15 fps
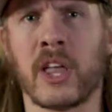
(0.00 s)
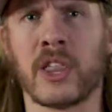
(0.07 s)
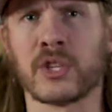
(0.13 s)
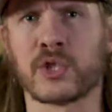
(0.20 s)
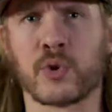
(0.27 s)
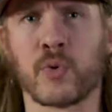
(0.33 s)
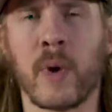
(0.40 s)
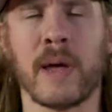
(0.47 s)

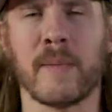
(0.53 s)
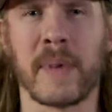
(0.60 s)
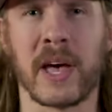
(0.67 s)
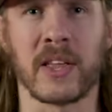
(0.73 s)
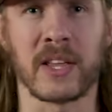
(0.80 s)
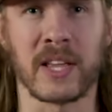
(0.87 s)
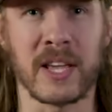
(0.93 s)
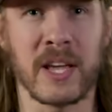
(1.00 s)
this great
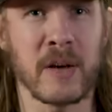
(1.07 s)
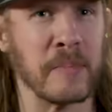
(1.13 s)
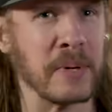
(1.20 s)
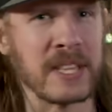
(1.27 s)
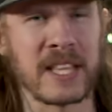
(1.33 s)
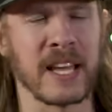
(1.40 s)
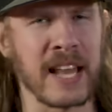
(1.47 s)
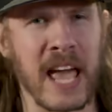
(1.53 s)
melody,
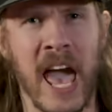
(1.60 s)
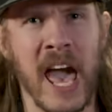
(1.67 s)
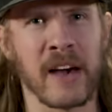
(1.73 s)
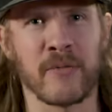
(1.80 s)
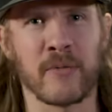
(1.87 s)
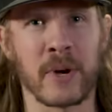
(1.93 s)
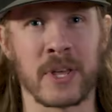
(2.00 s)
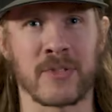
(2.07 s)
but then
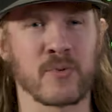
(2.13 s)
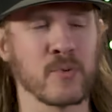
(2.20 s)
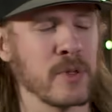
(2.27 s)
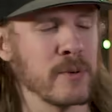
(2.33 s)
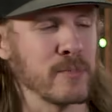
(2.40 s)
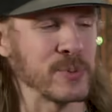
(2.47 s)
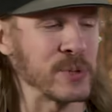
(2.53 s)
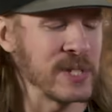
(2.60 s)
halfway through
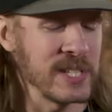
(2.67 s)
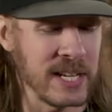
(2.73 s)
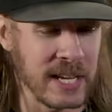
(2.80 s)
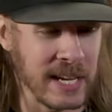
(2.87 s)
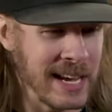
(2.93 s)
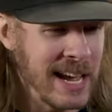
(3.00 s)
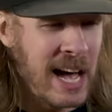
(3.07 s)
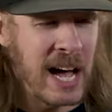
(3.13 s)
the
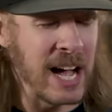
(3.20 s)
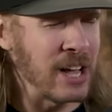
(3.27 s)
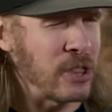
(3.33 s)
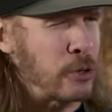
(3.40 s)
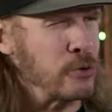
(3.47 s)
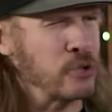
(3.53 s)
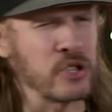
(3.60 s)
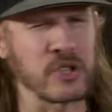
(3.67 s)
proceeding,
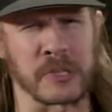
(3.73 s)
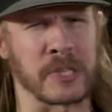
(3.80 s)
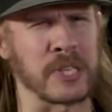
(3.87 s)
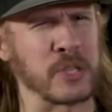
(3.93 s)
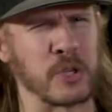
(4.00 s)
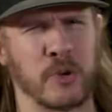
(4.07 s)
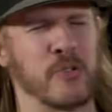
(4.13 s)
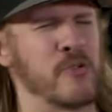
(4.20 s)
there's just
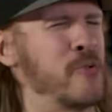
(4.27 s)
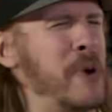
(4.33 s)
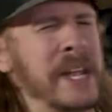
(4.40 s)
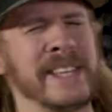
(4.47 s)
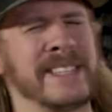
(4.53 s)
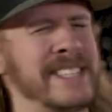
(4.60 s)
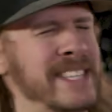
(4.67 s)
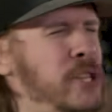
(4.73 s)
this
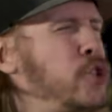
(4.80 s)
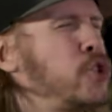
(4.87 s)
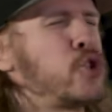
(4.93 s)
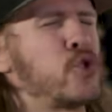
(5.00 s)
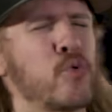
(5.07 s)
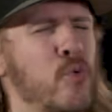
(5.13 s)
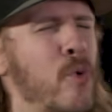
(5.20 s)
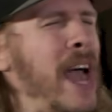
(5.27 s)
crazy
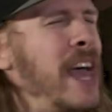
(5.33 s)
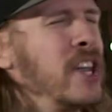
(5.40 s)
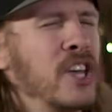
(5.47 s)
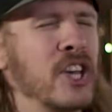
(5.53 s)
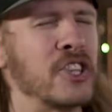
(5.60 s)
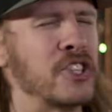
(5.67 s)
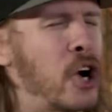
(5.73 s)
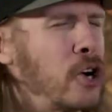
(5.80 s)
shred
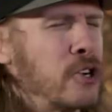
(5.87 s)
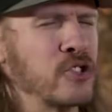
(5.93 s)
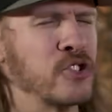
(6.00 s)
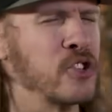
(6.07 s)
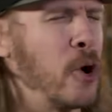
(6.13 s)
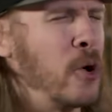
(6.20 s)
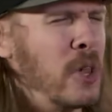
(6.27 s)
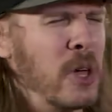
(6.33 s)
guitar
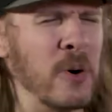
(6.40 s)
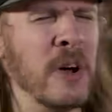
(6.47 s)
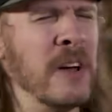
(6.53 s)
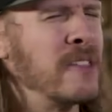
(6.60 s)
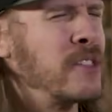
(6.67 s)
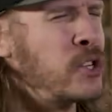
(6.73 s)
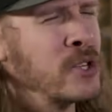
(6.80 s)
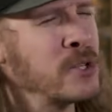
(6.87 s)
solo
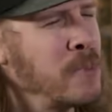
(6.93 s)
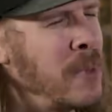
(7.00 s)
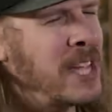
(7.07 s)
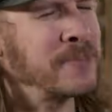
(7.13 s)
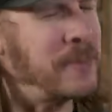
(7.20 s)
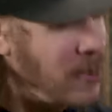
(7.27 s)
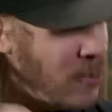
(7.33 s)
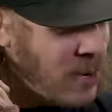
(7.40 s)
that just
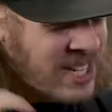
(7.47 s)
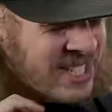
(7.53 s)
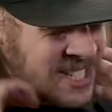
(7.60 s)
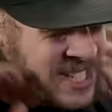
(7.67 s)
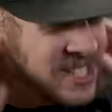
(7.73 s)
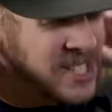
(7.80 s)
makes me want to see